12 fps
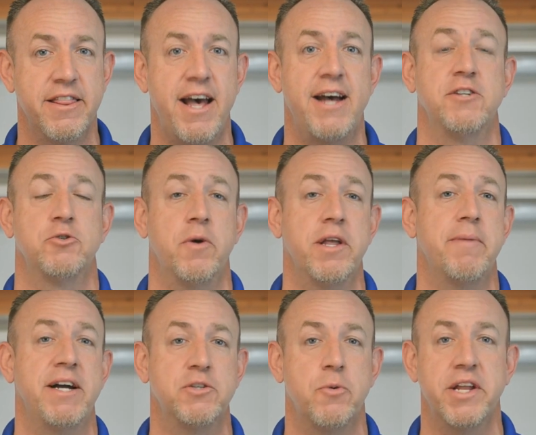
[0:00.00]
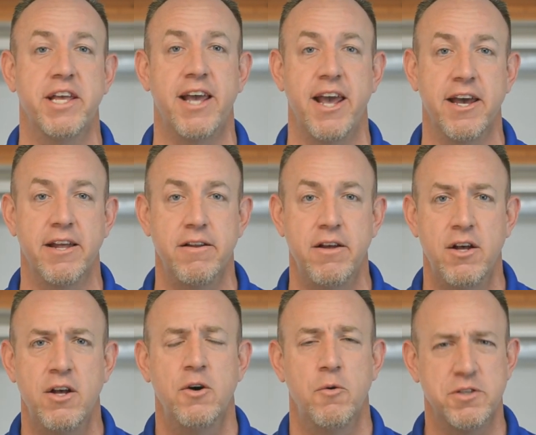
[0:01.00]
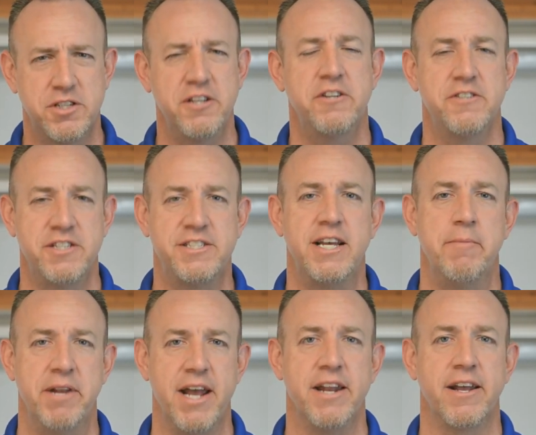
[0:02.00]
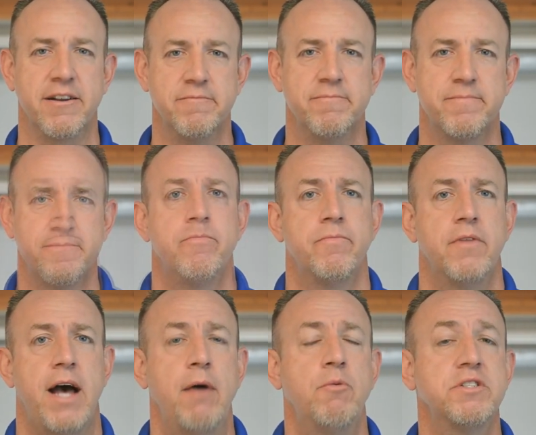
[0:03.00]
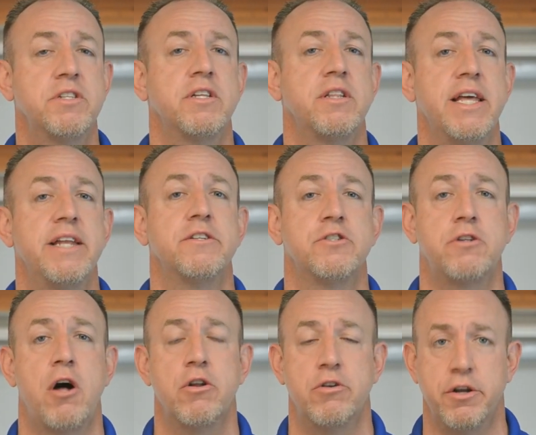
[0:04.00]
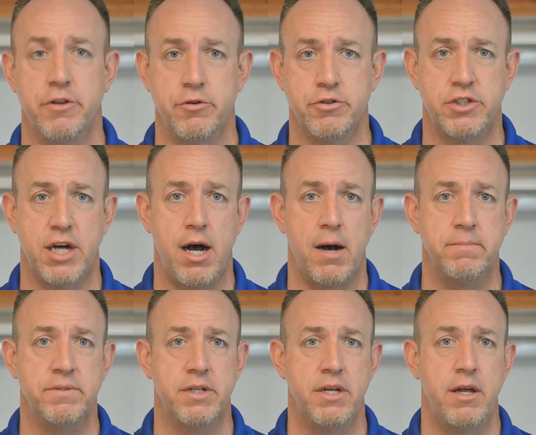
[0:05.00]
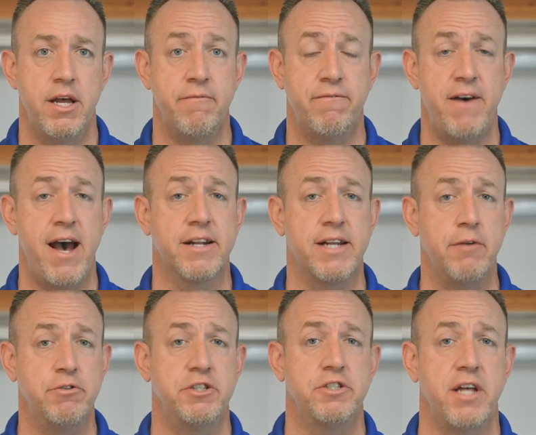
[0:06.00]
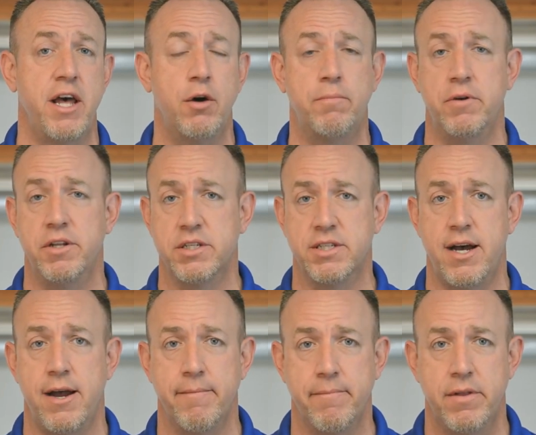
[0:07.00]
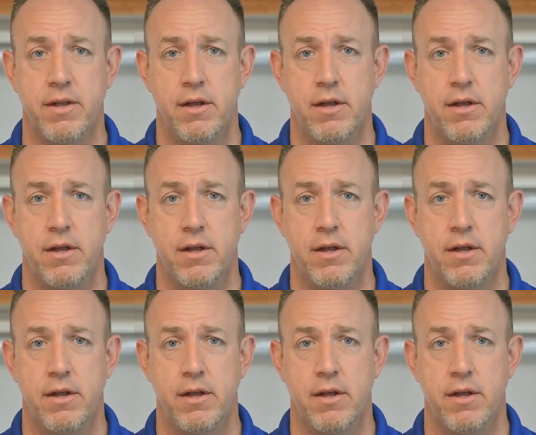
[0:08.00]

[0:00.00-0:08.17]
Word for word: that 20 by 20 can was a little intimidating. I wasn't the lead installer on those jobs. In fact, I was just a helper at the time.